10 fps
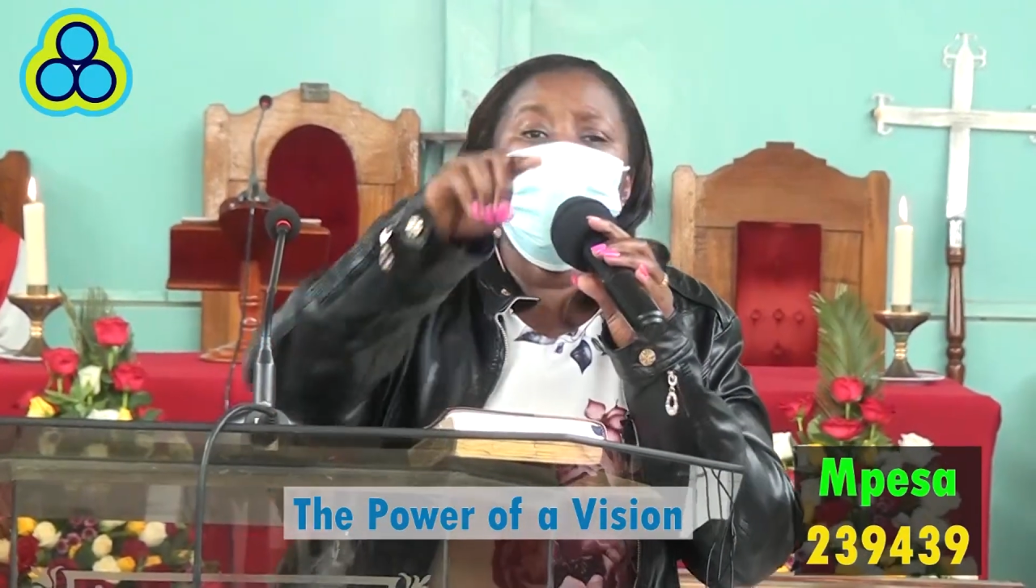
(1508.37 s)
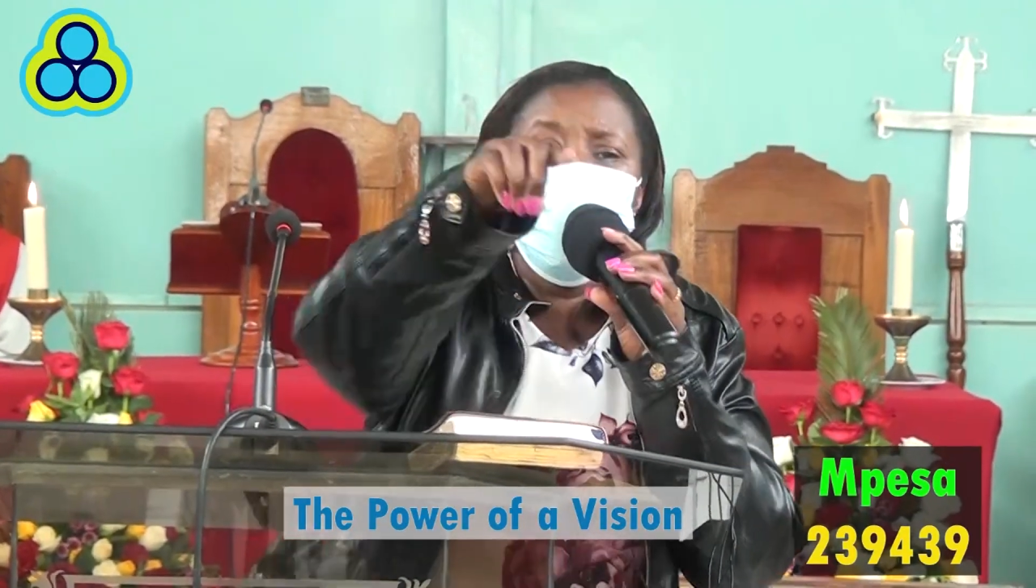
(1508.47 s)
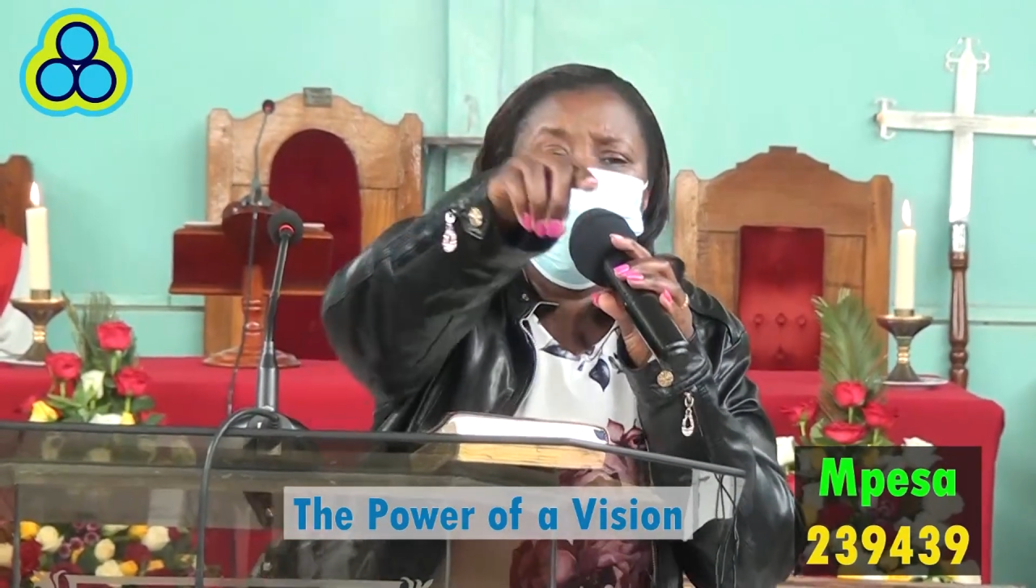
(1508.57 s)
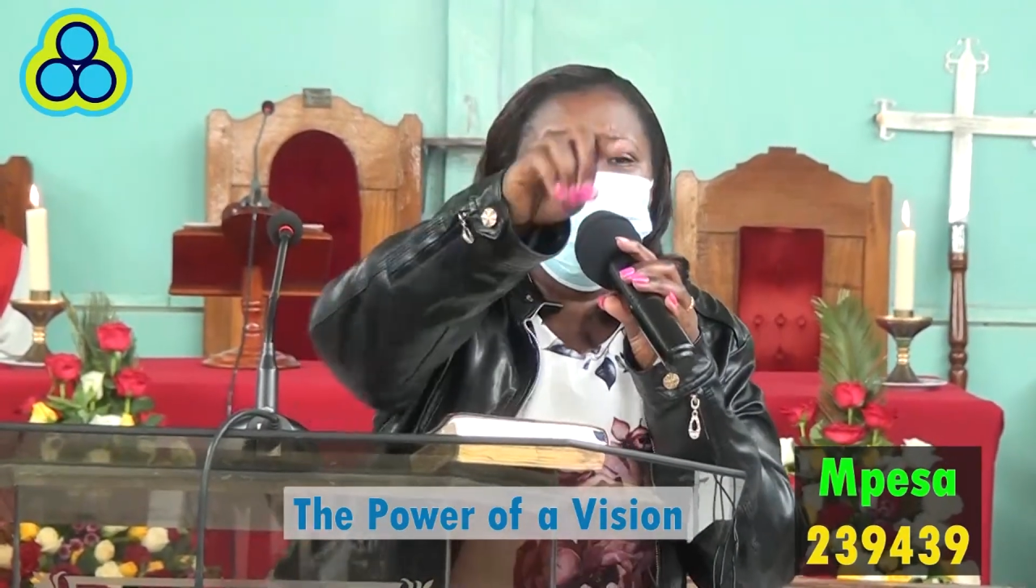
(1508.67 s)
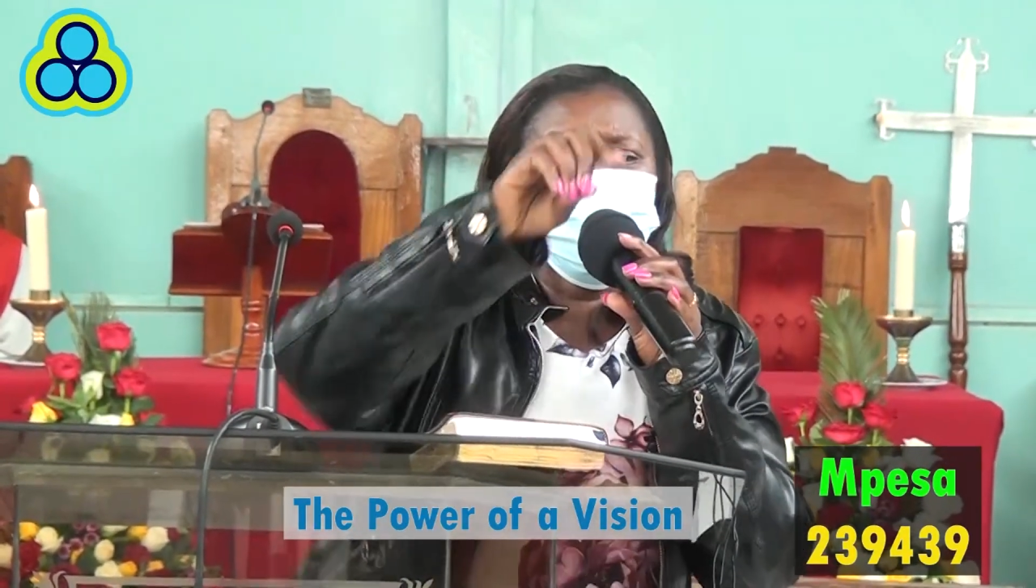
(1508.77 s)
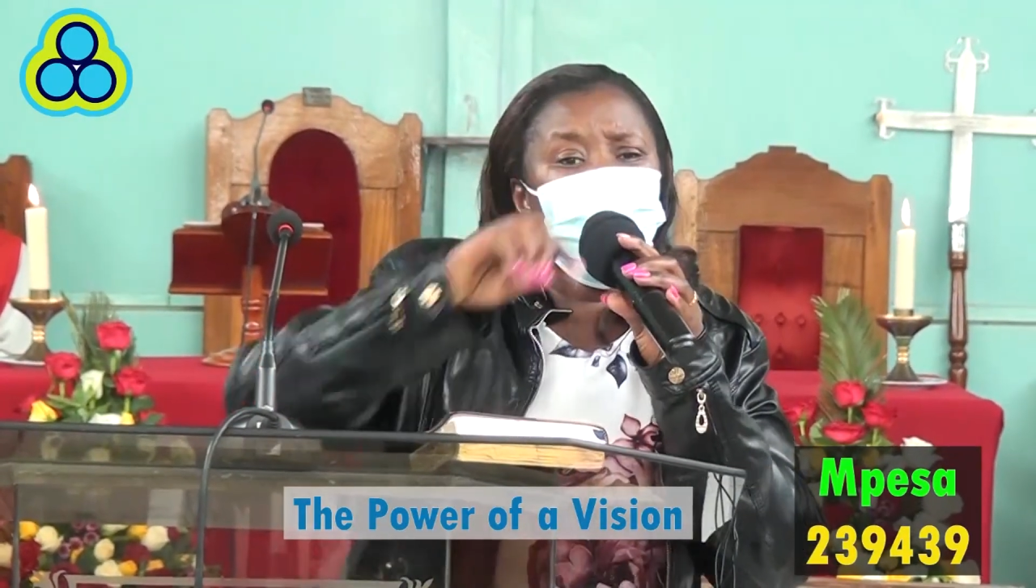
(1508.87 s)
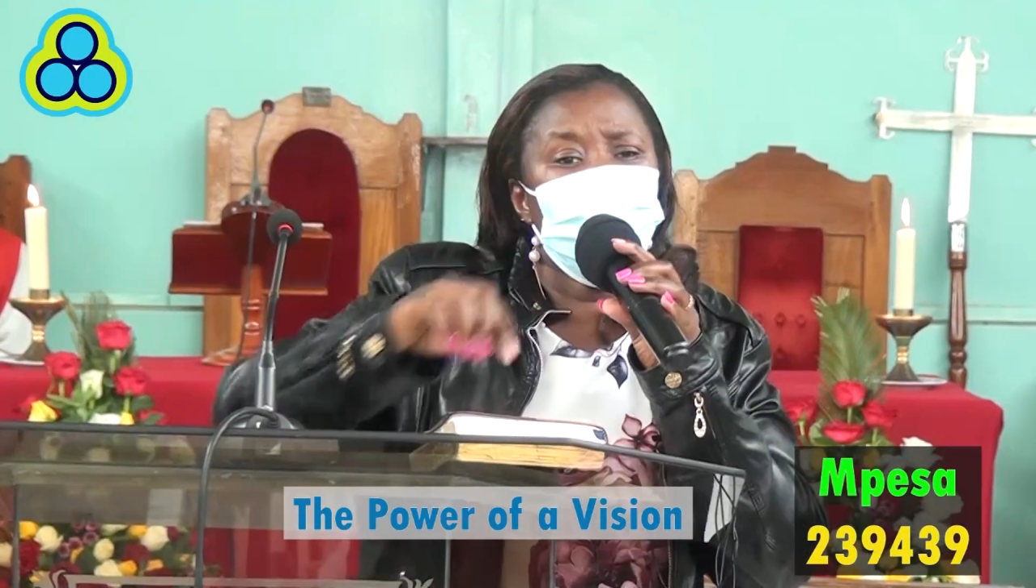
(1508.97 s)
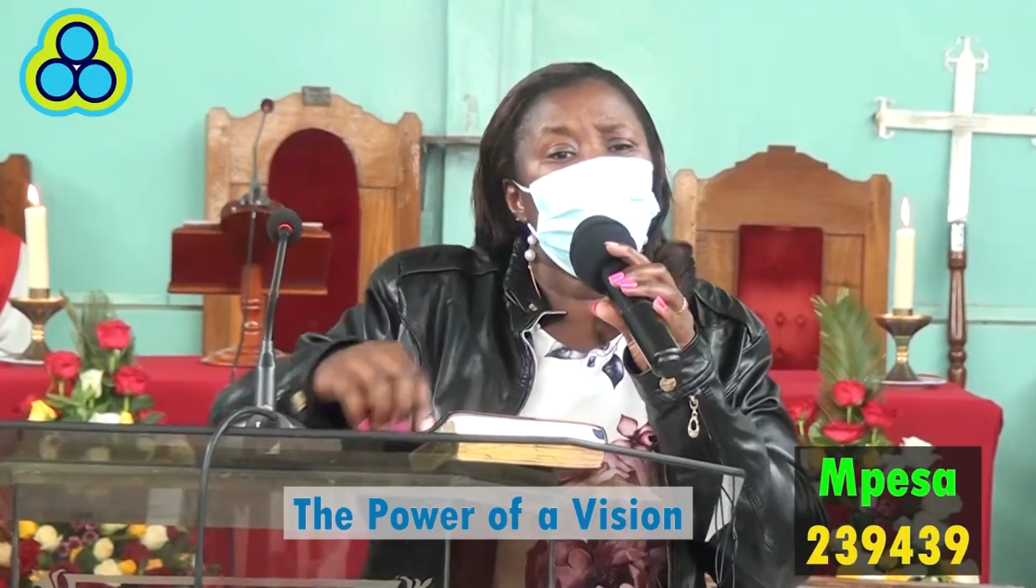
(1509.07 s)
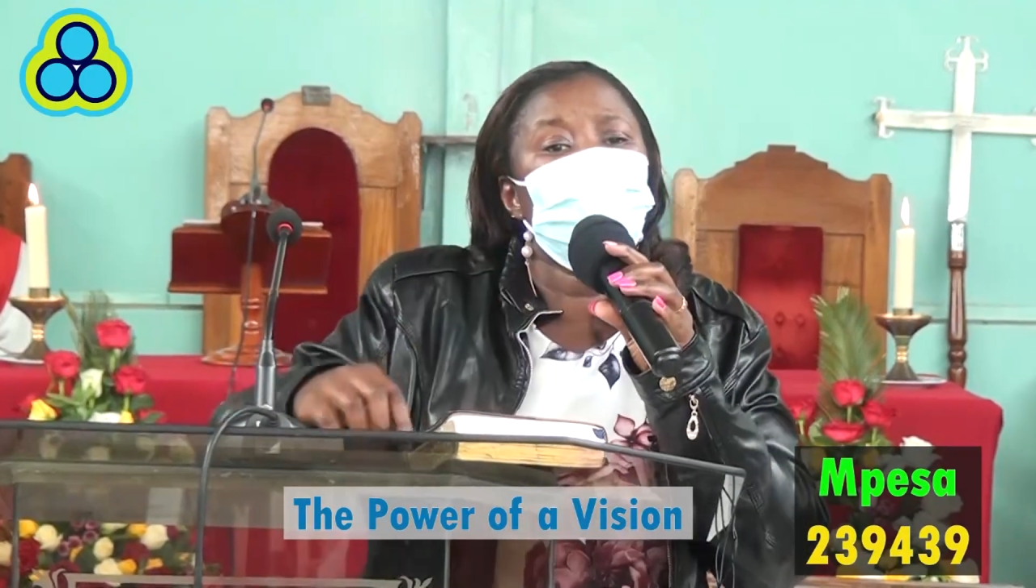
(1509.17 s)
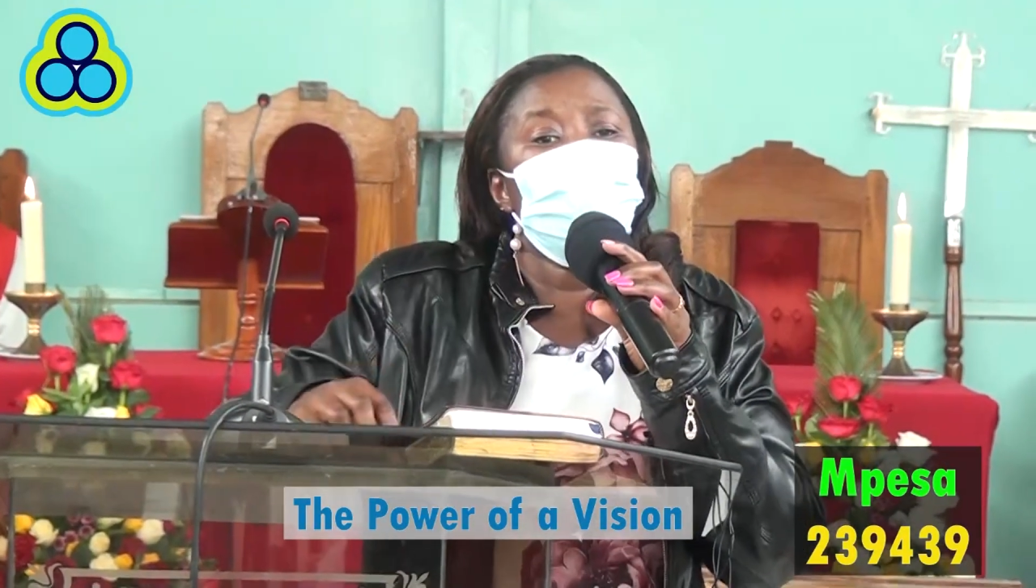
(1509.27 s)
What
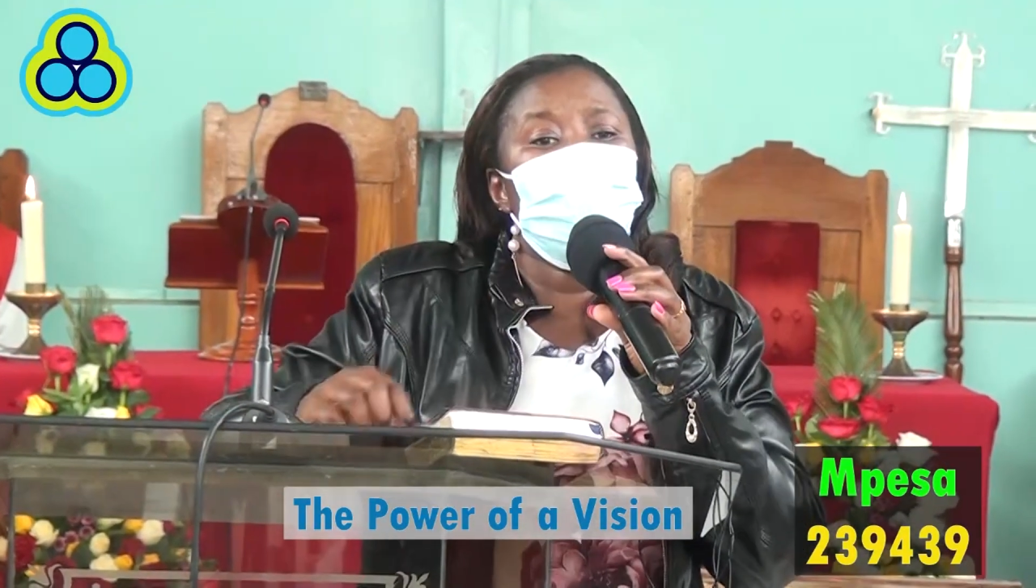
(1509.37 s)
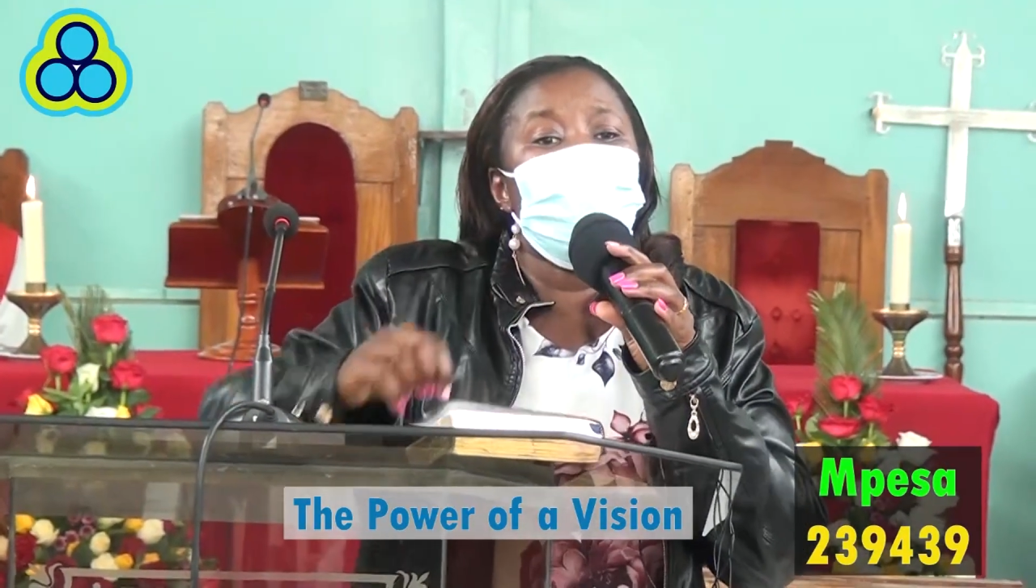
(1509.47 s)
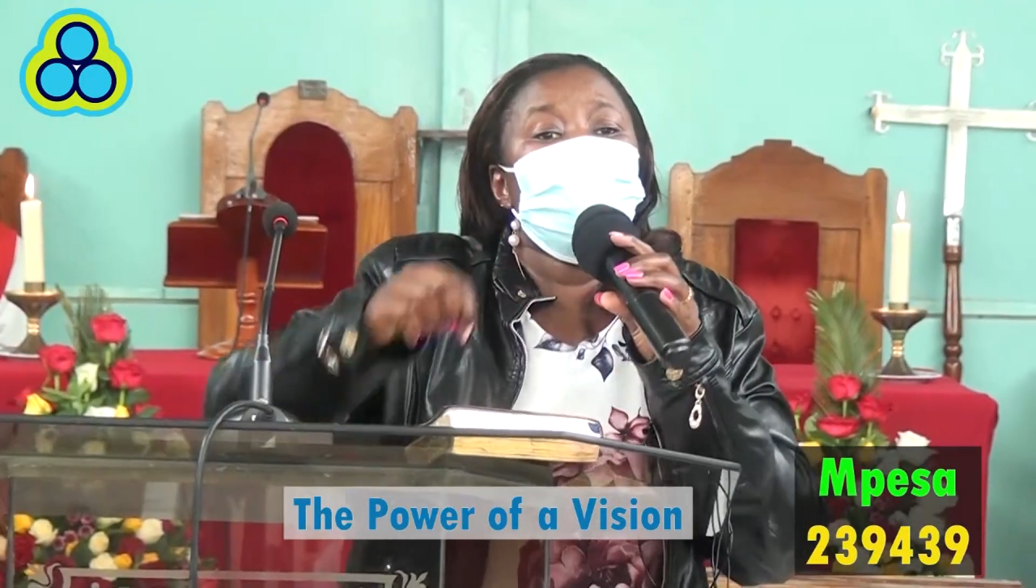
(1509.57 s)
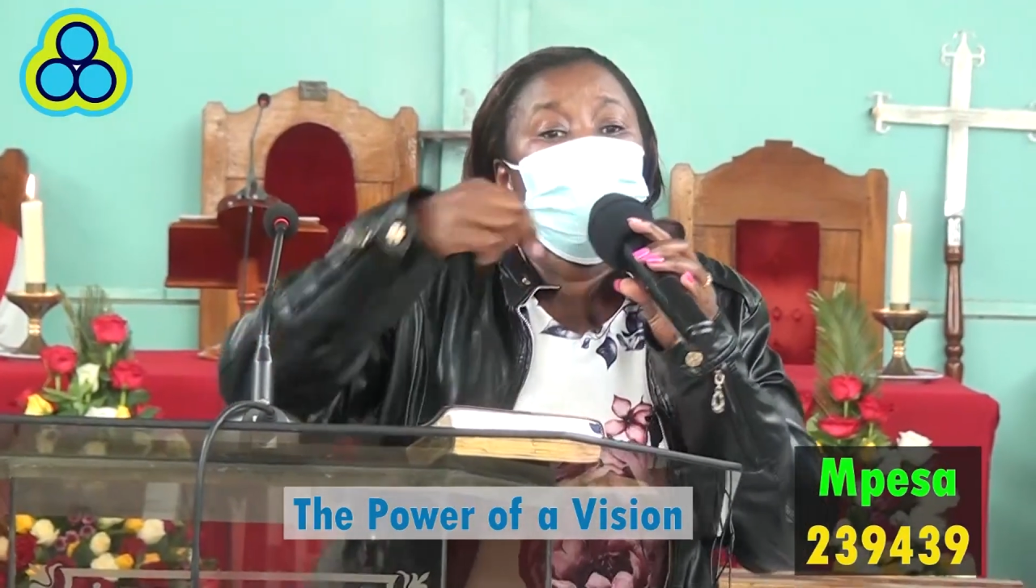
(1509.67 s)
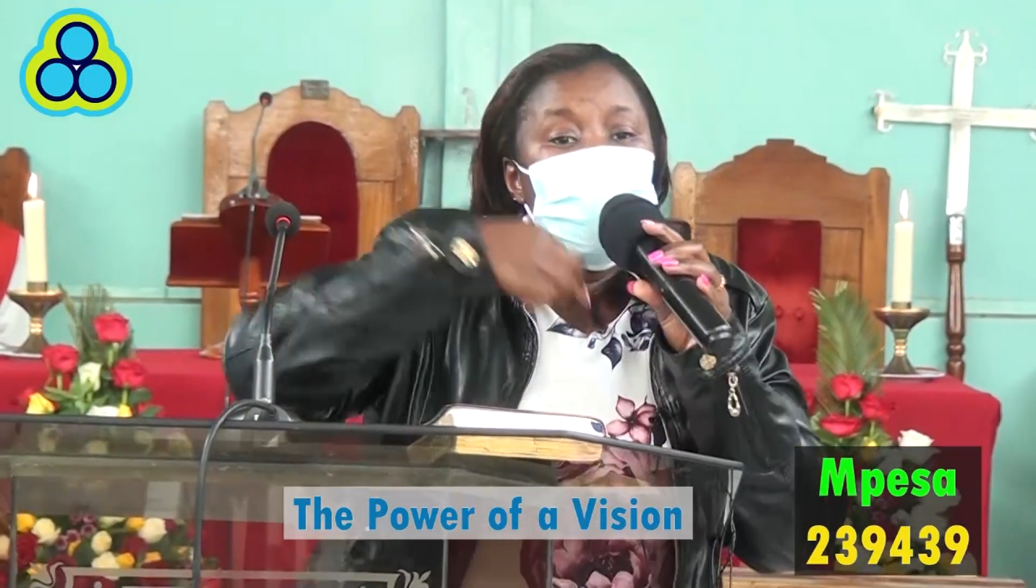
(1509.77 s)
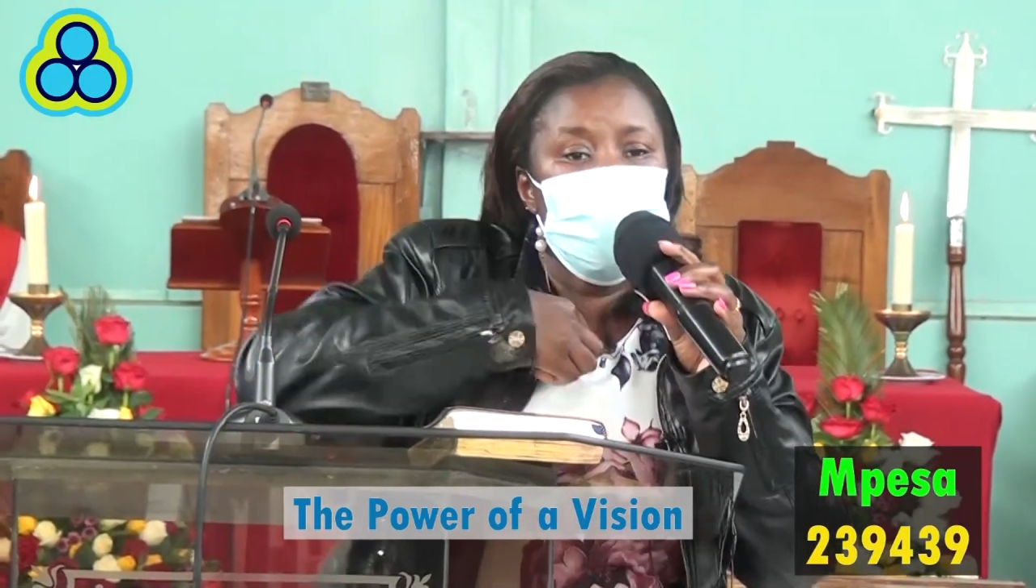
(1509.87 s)
attitude do you imagine